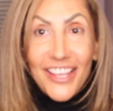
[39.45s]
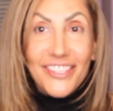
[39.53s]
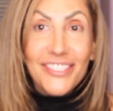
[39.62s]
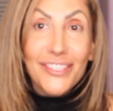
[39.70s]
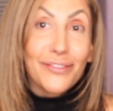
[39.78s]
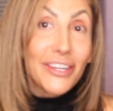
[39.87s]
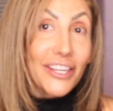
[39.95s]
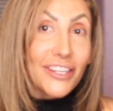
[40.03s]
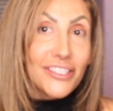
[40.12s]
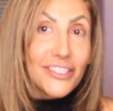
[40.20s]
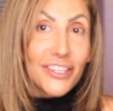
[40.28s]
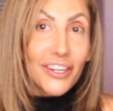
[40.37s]
So we're
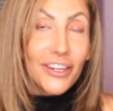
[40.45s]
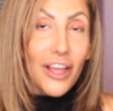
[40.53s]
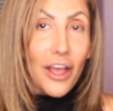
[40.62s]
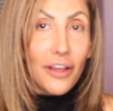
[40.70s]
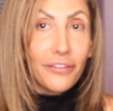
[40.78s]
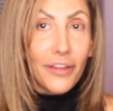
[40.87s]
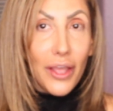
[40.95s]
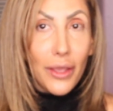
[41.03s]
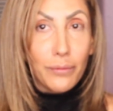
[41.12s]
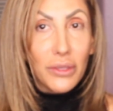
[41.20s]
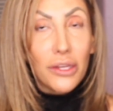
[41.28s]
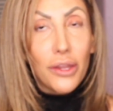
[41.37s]
gonna start off,
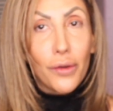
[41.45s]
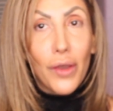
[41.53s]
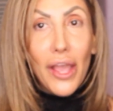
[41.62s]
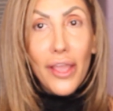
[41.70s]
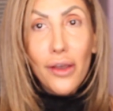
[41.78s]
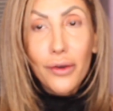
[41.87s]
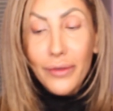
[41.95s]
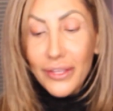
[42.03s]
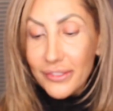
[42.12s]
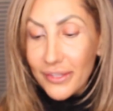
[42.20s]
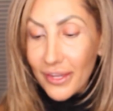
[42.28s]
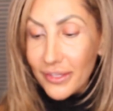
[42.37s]
I
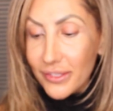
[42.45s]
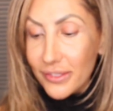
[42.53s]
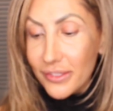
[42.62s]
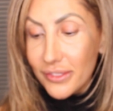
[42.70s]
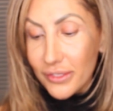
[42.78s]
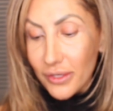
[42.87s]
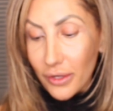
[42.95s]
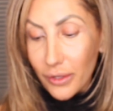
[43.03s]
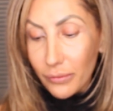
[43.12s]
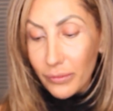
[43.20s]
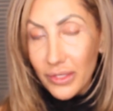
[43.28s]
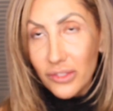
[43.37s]
always like to
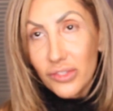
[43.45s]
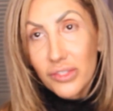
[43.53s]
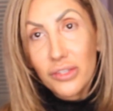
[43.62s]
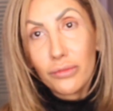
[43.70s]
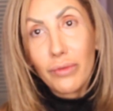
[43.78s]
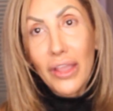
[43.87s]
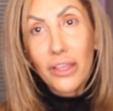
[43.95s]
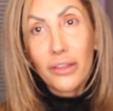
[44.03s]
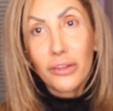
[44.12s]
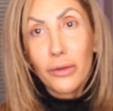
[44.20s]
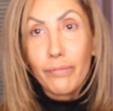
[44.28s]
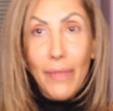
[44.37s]
start with just a
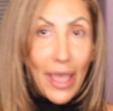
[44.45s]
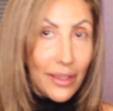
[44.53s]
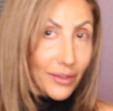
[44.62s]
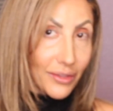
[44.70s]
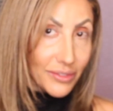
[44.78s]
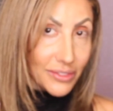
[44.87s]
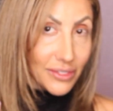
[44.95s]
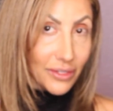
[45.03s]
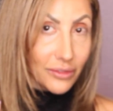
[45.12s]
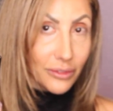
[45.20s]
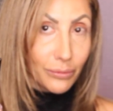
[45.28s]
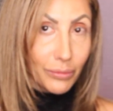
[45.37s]
regular matte
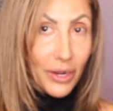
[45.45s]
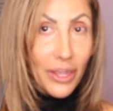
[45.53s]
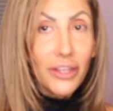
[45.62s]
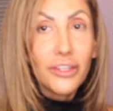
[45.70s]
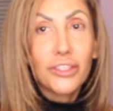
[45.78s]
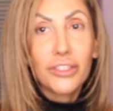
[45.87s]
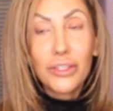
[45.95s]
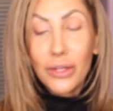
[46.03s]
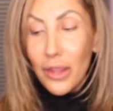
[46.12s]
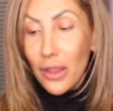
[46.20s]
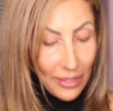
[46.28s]
concealer brush,